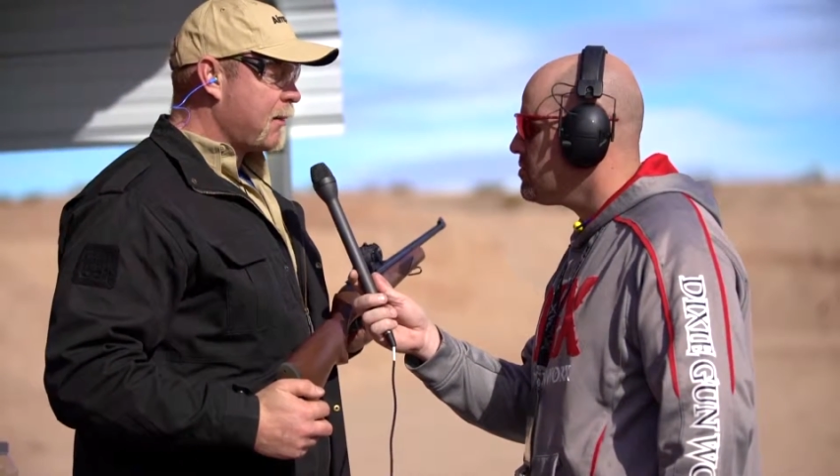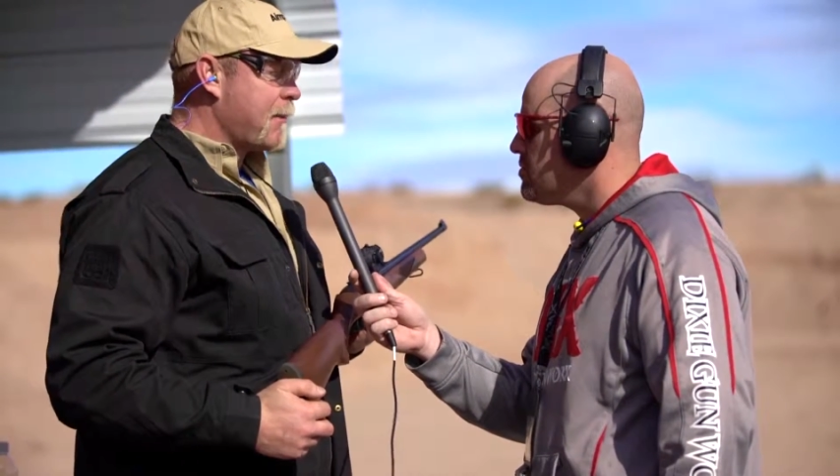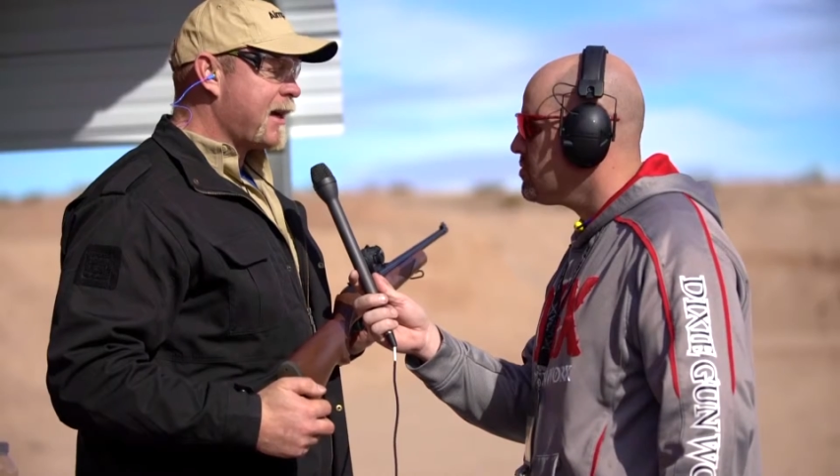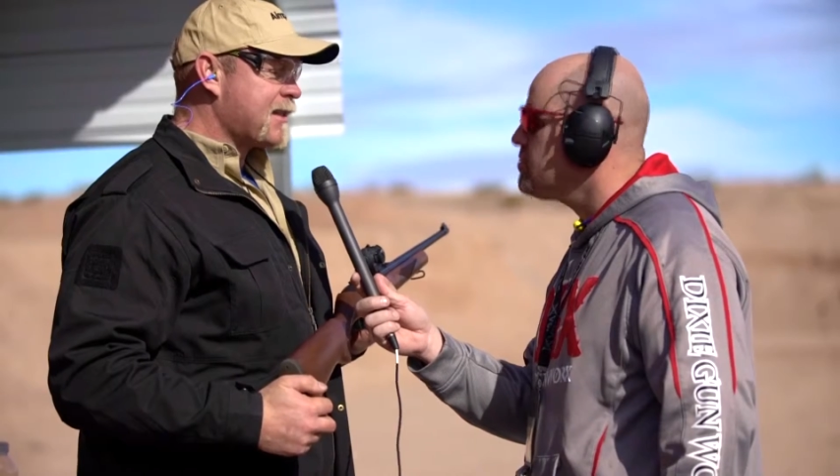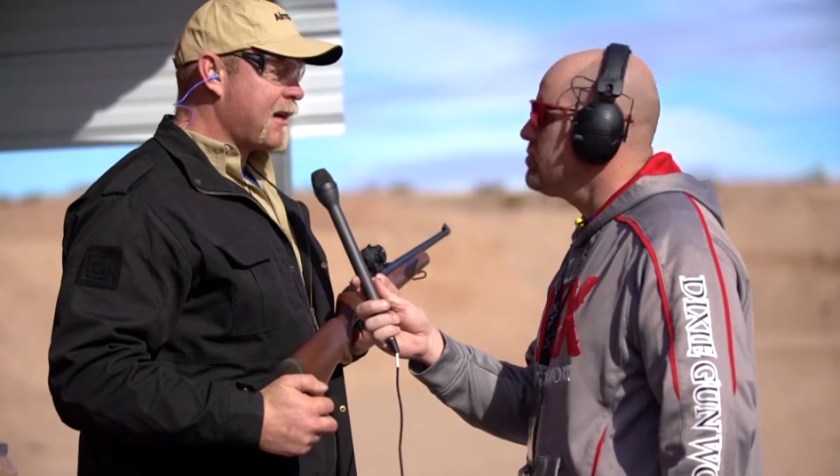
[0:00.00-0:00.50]

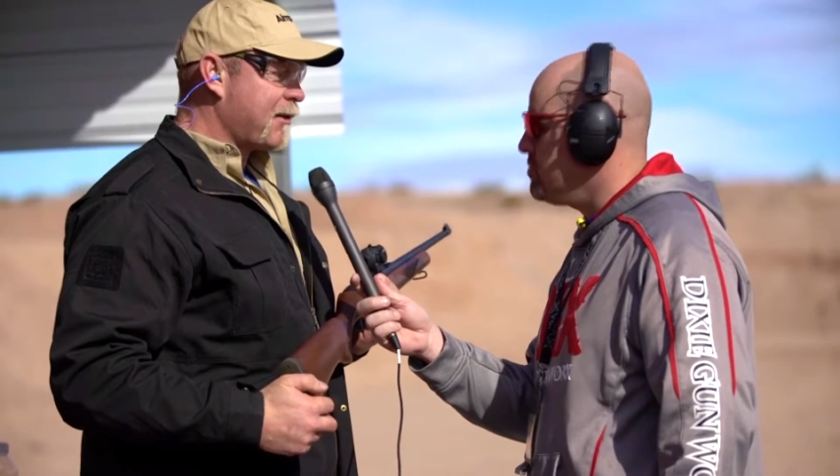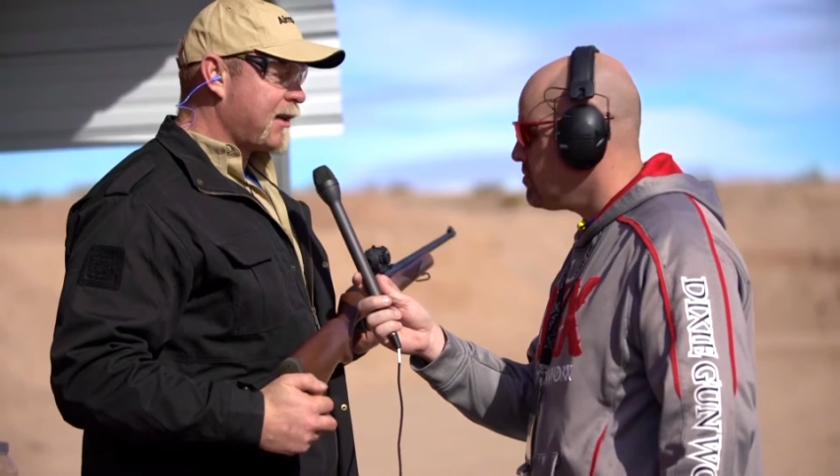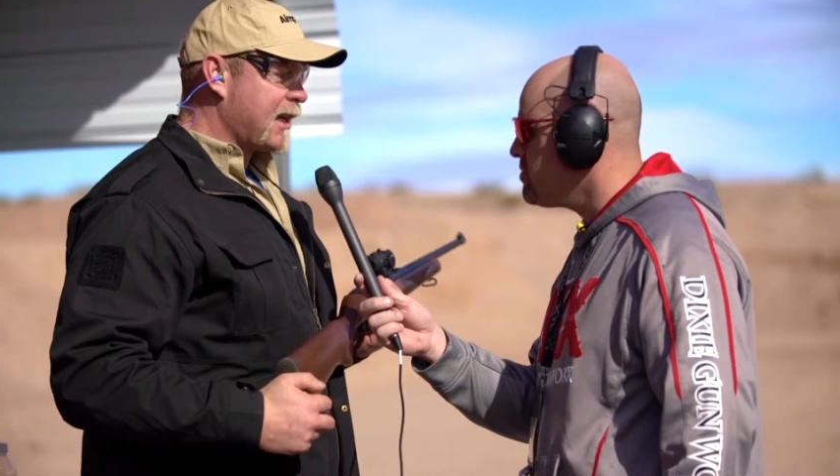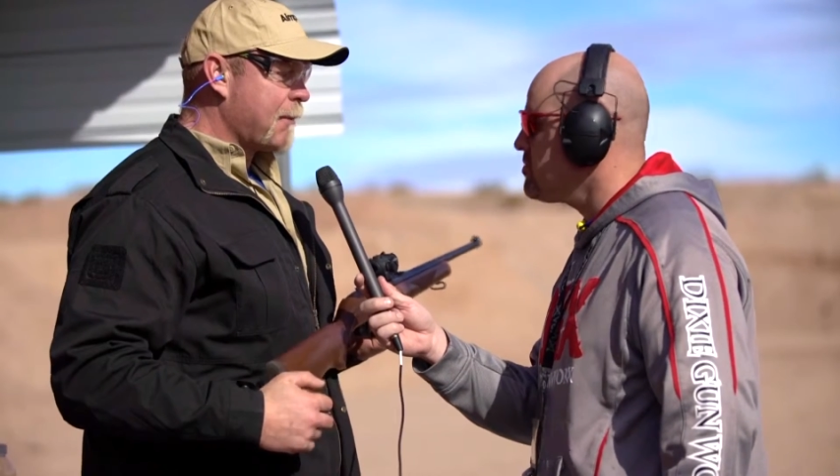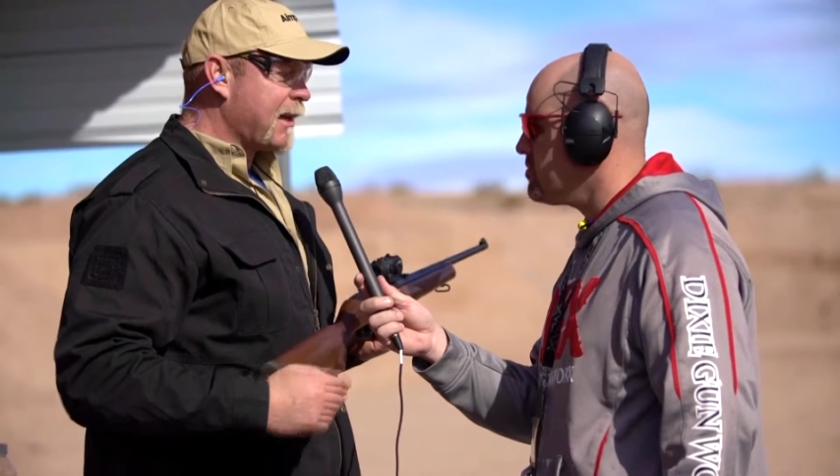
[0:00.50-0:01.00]
makes
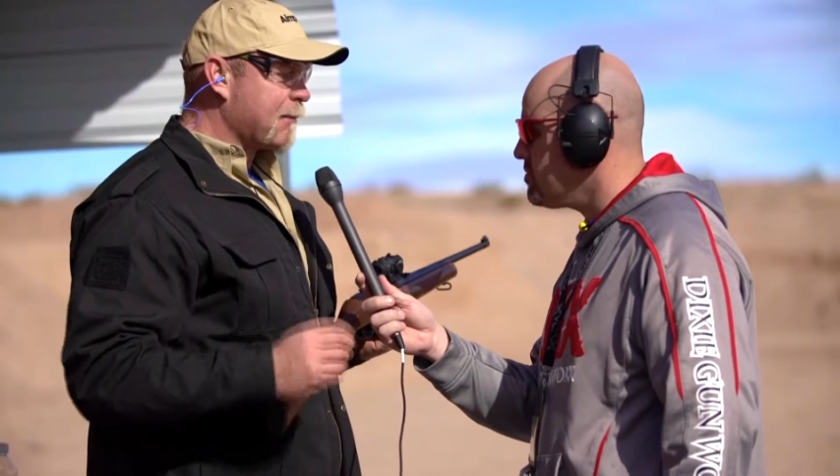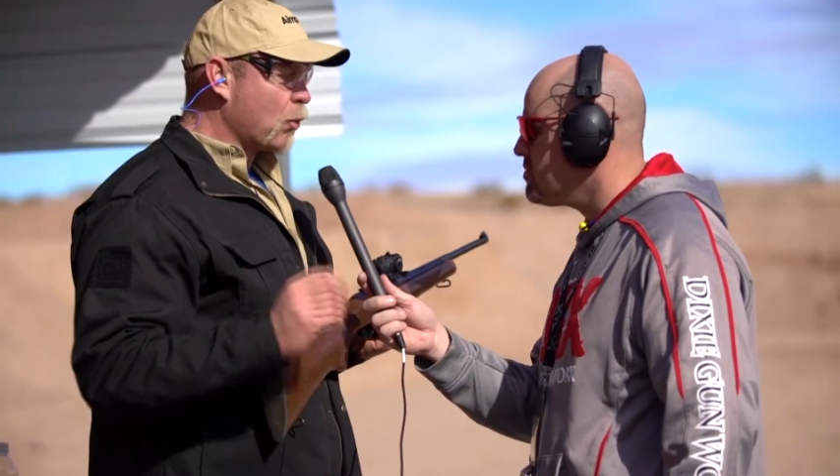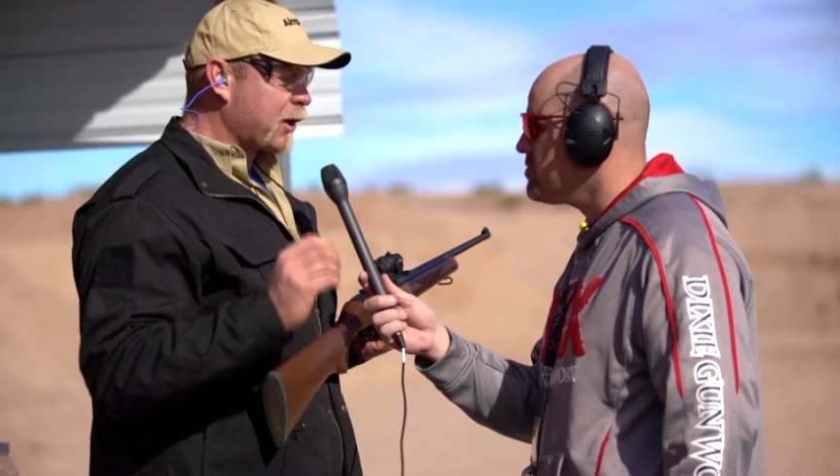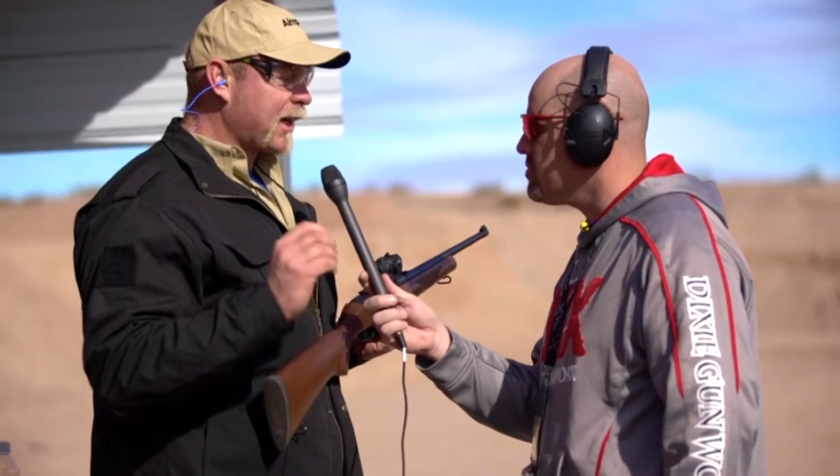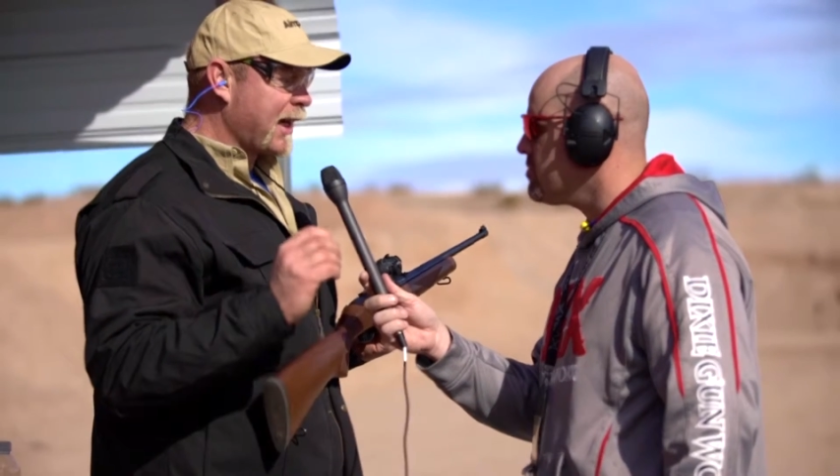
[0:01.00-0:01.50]
everything a bit
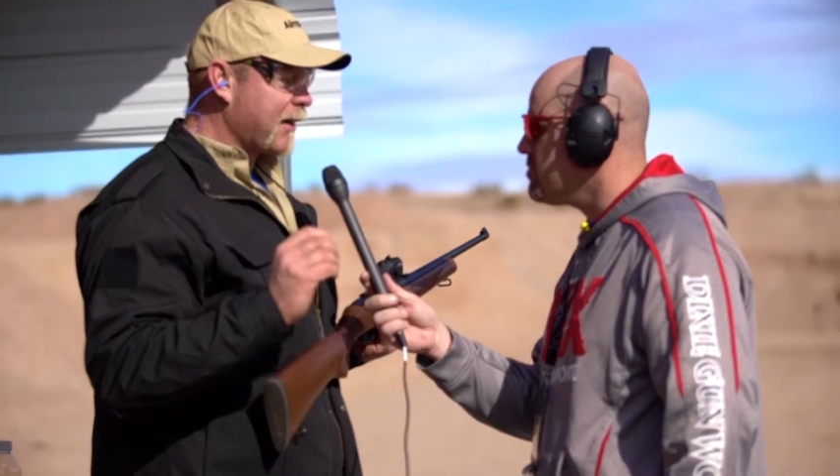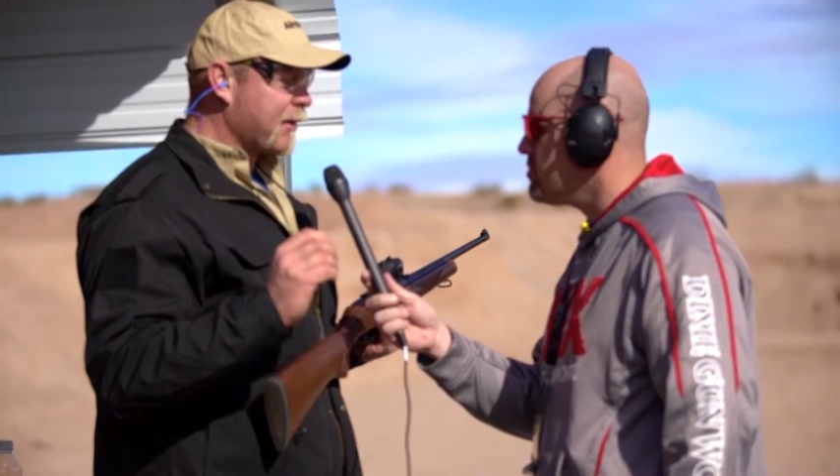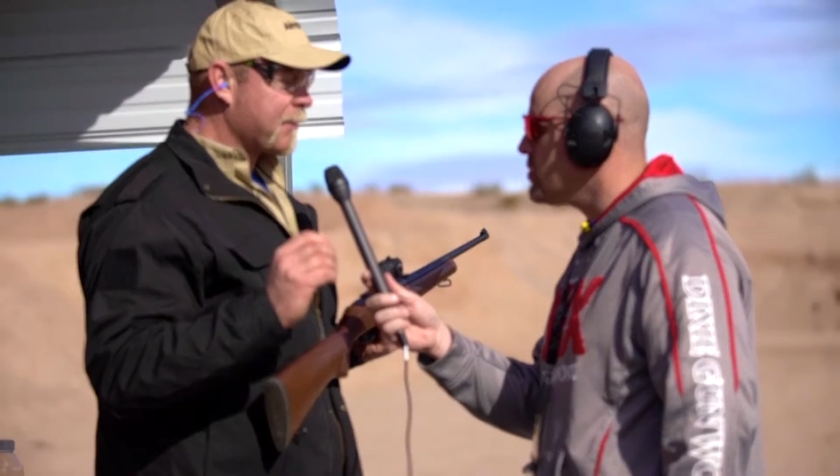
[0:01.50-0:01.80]
more clear.